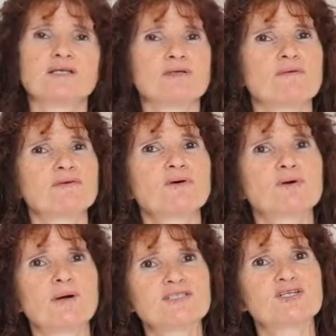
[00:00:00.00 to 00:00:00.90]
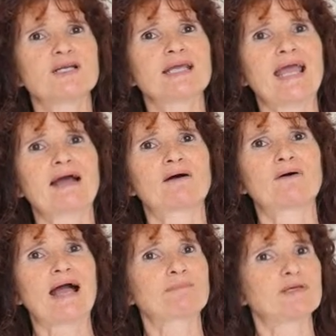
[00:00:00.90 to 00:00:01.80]
So if you're questioning how
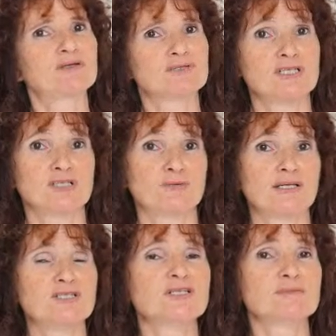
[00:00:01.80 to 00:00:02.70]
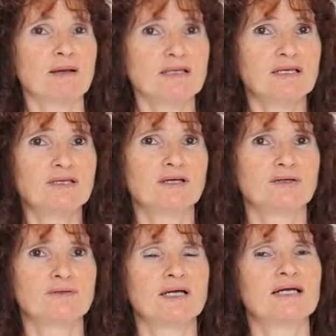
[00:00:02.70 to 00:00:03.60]
happy your situation is making
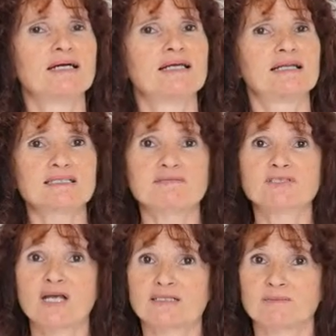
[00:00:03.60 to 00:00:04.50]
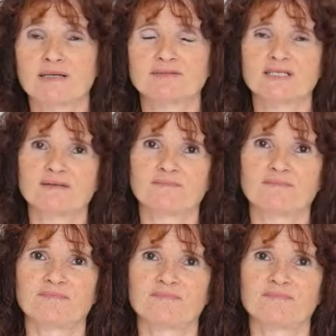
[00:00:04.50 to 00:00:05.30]
you, let's have a chat about it.